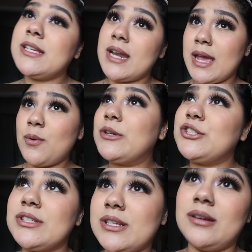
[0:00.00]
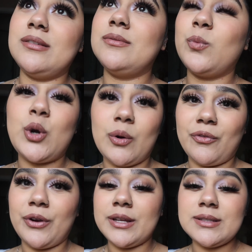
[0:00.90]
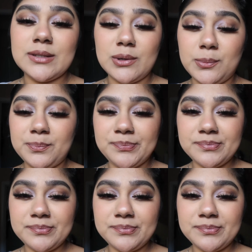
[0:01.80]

today, we're just done. We're over it, so.